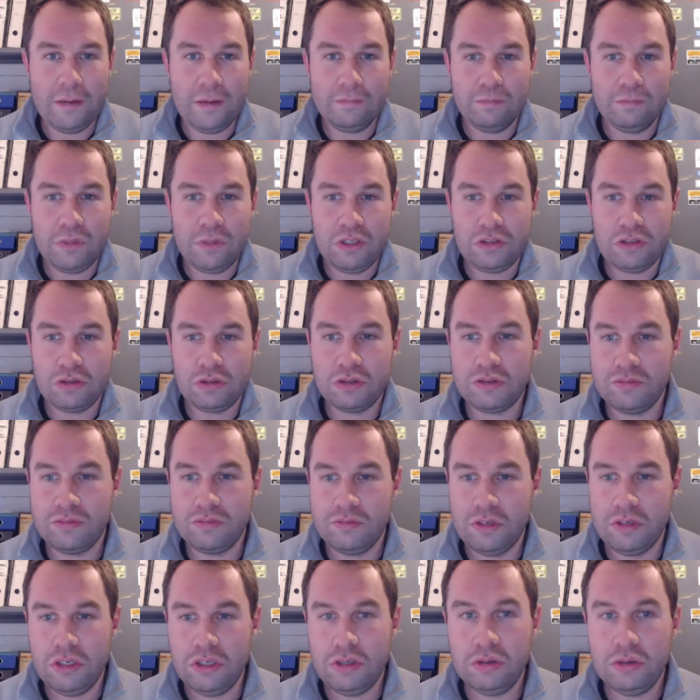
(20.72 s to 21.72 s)
These sorts of
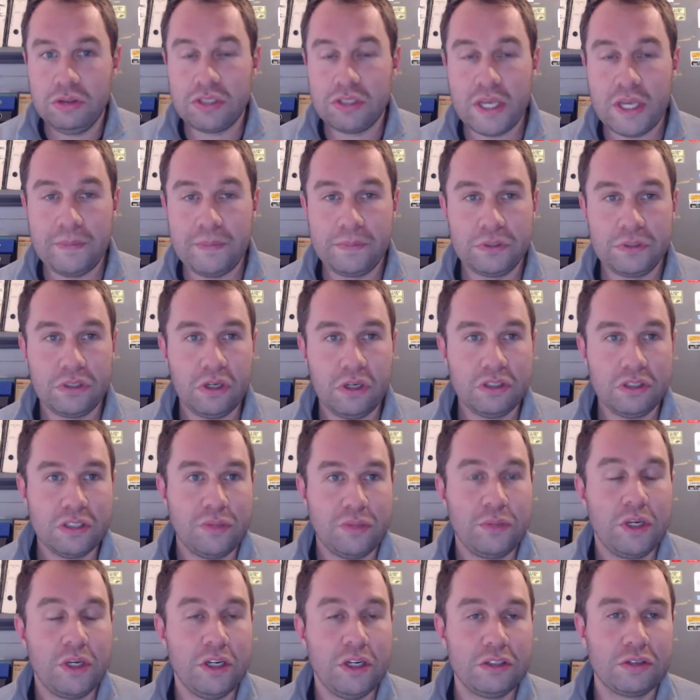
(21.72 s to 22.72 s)
news episodes,
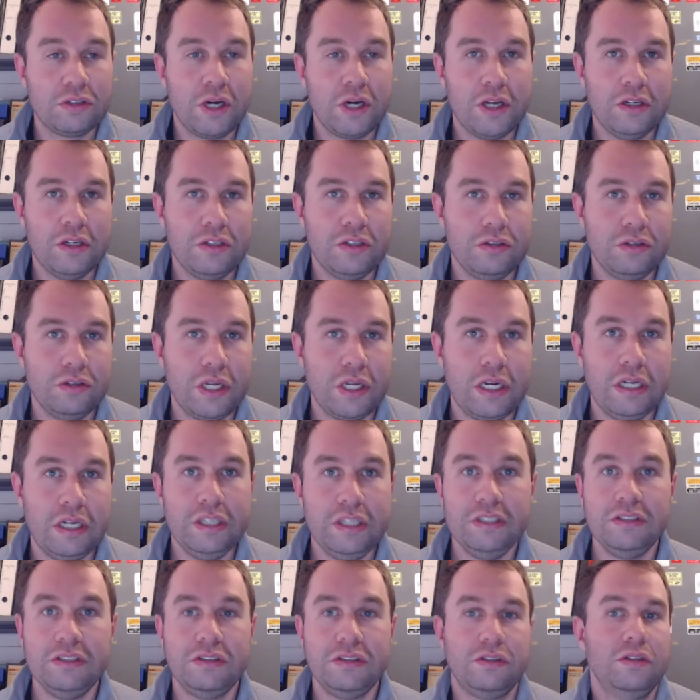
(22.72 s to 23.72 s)
I'm going to try and do at
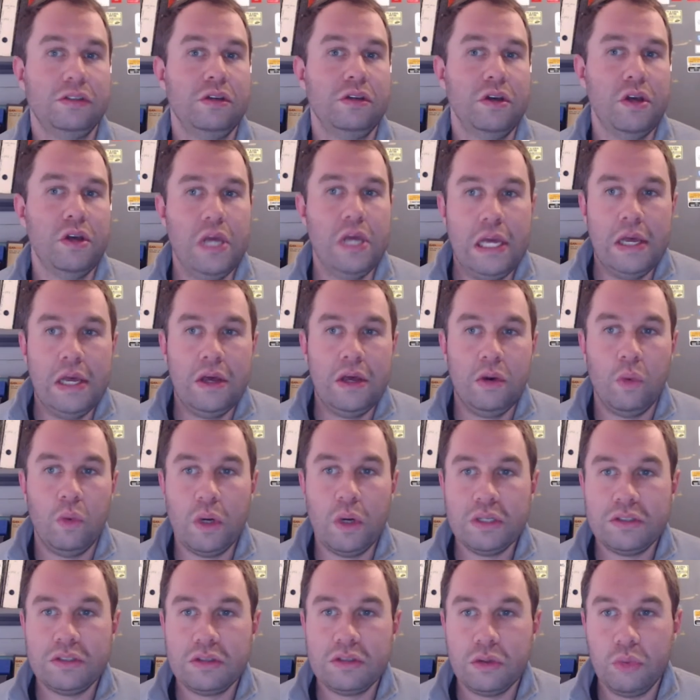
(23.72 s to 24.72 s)
least
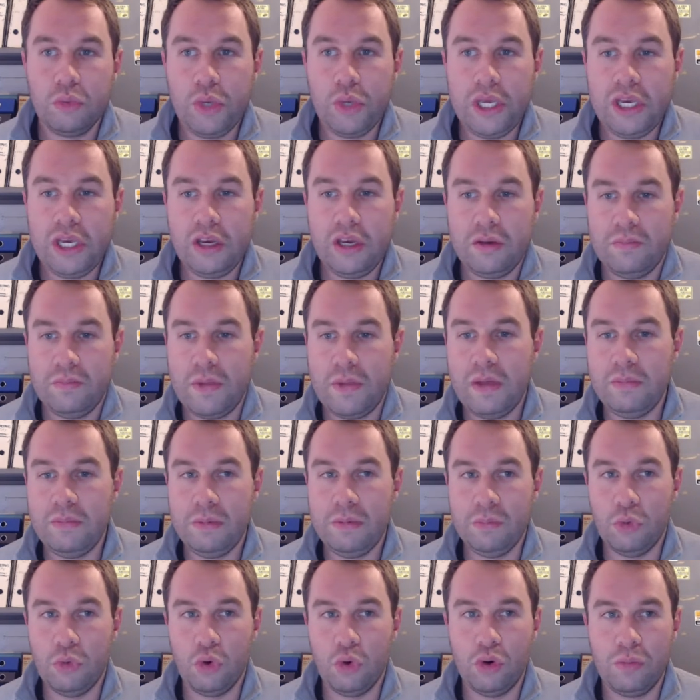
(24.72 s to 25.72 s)
once a week, maybe
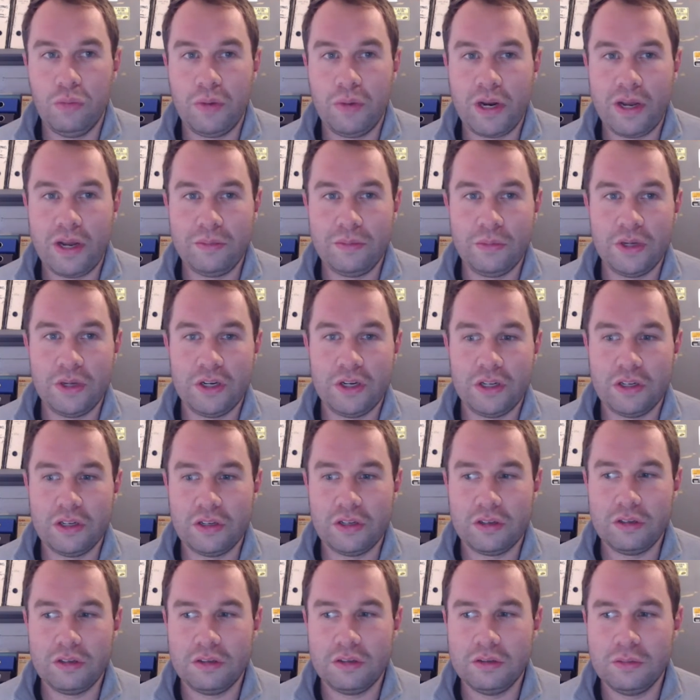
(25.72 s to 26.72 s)
more, but I'm going
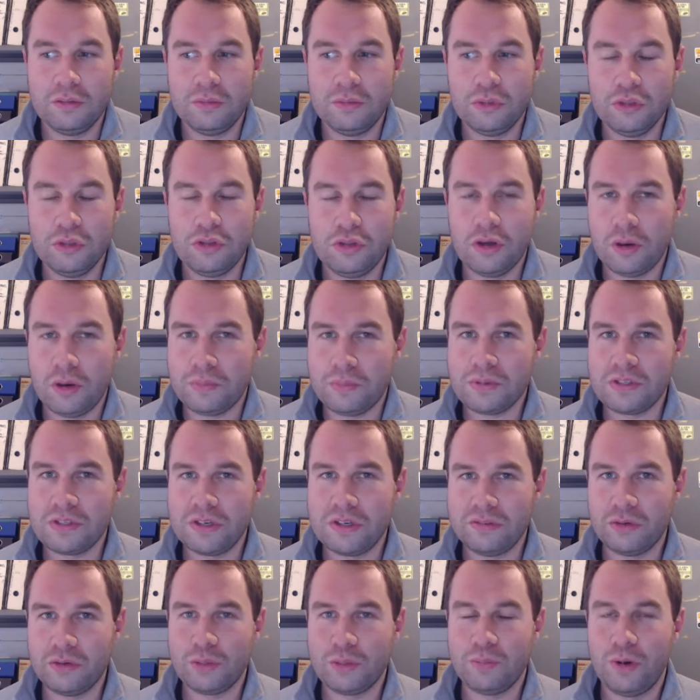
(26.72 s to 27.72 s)
to do the opposite
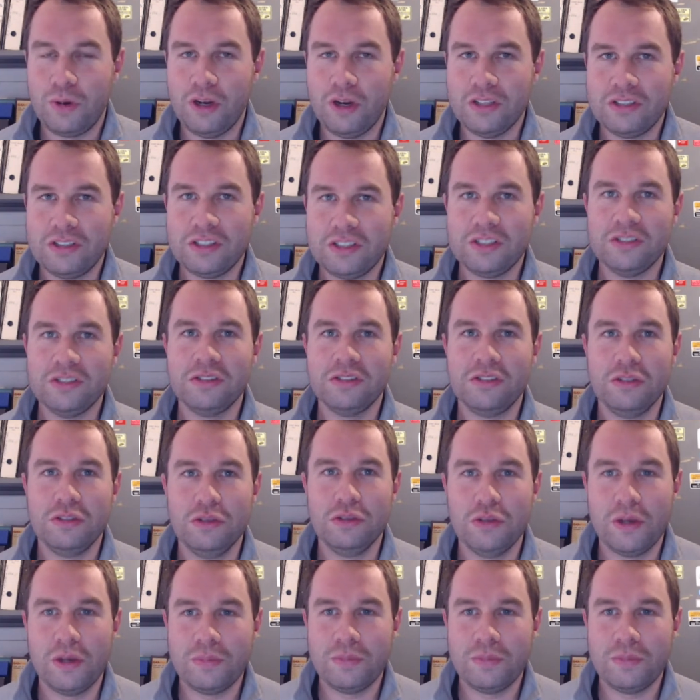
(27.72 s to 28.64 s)
of what politicians do.